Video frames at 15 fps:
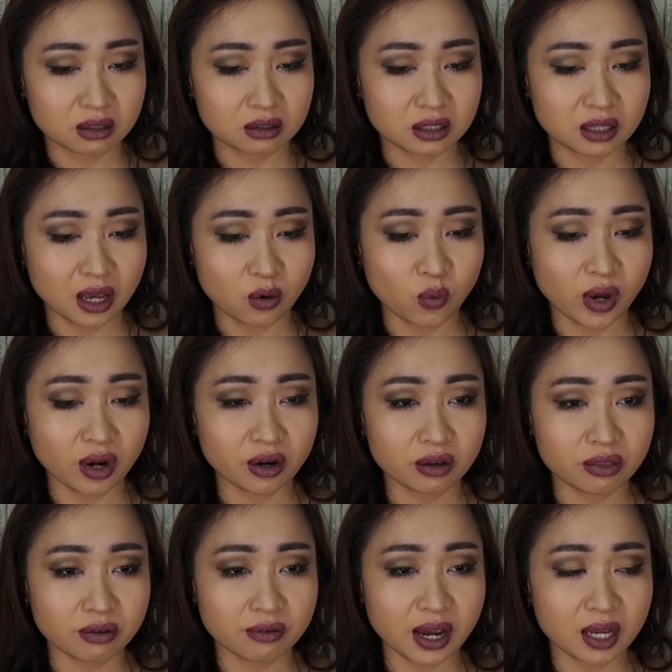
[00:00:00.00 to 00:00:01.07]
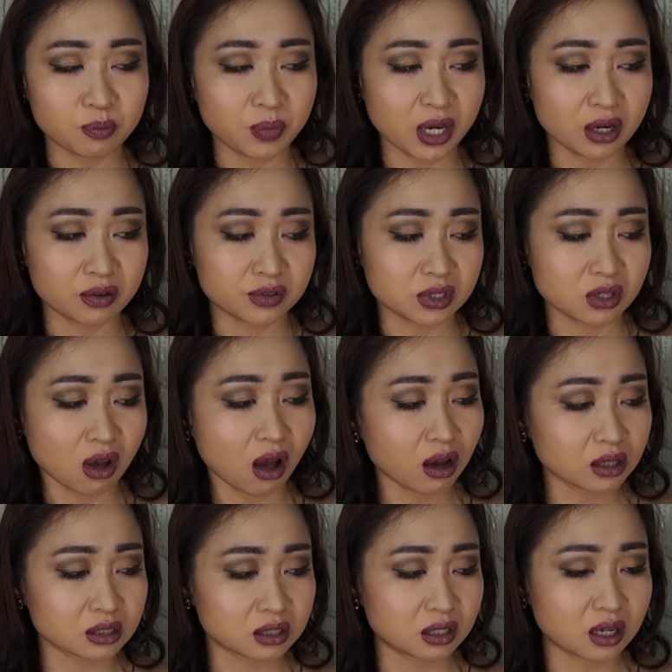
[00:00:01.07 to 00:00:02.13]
did I wear the right pair of socks?